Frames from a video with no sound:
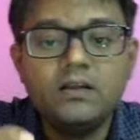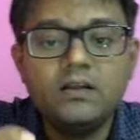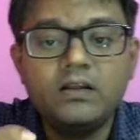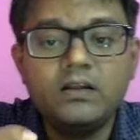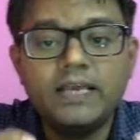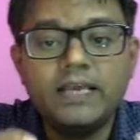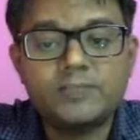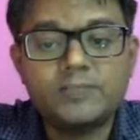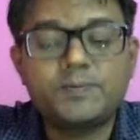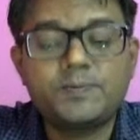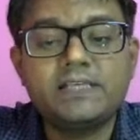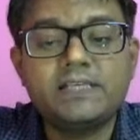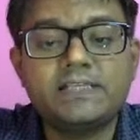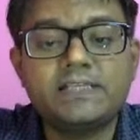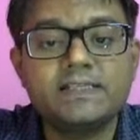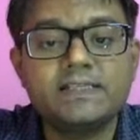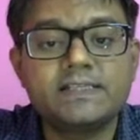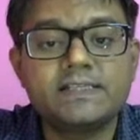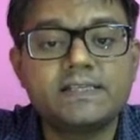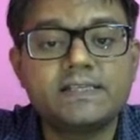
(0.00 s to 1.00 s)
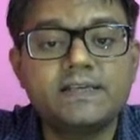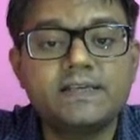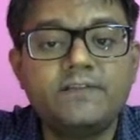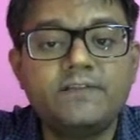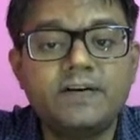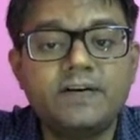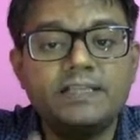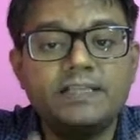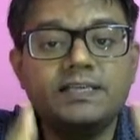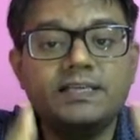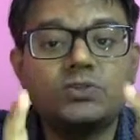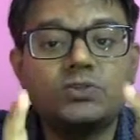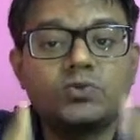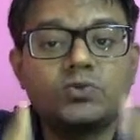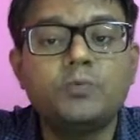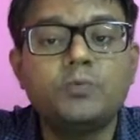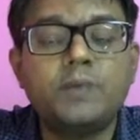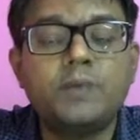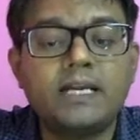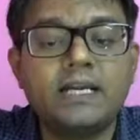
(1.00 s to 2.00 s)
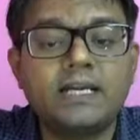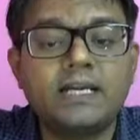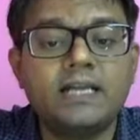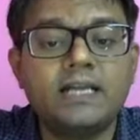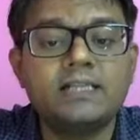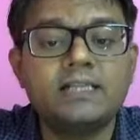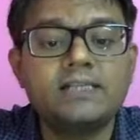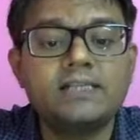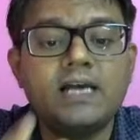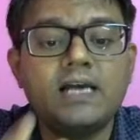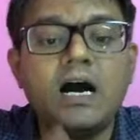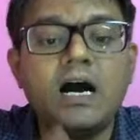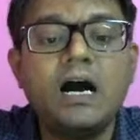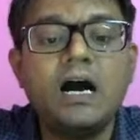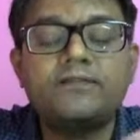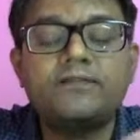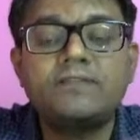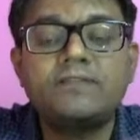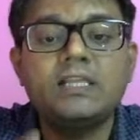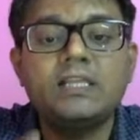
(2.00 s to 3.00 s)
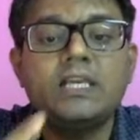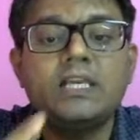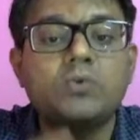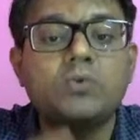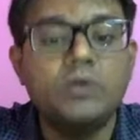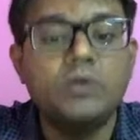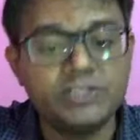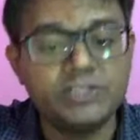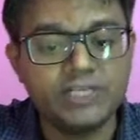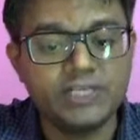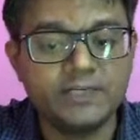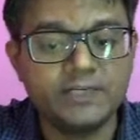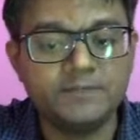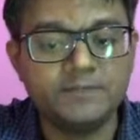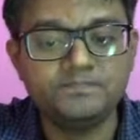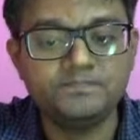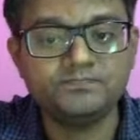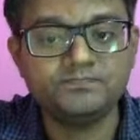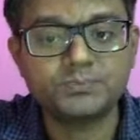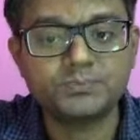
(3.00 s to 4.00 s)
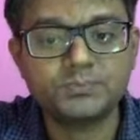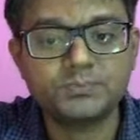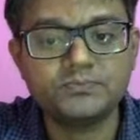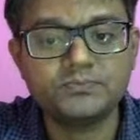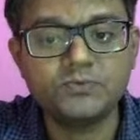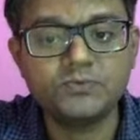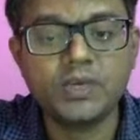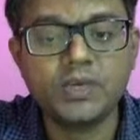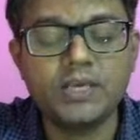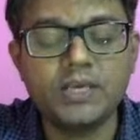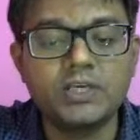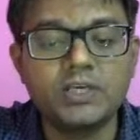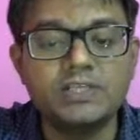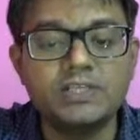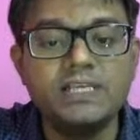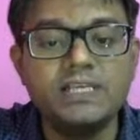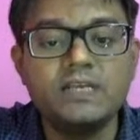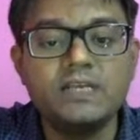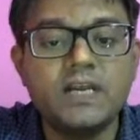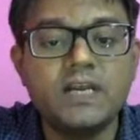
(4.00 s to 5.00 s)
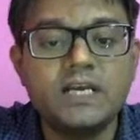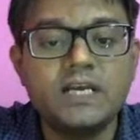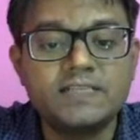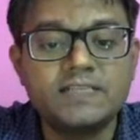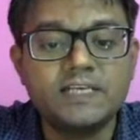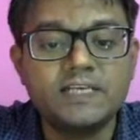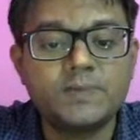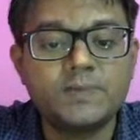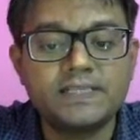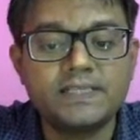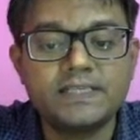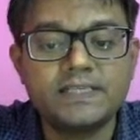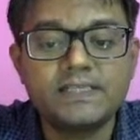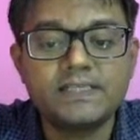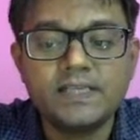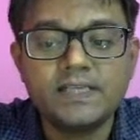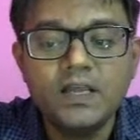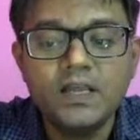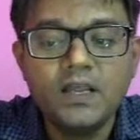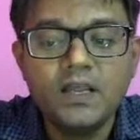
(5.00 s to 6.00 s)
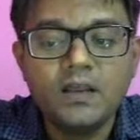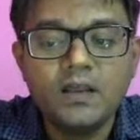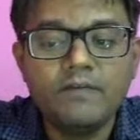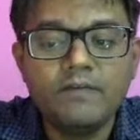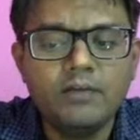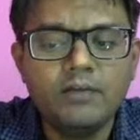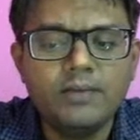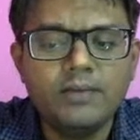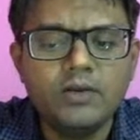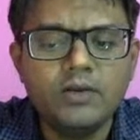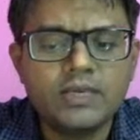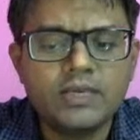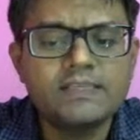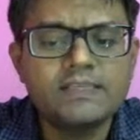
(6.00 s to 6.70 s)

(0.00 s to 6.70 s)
expressions for these two particles after the collision. Okay, you can see the velocity expressions will be looking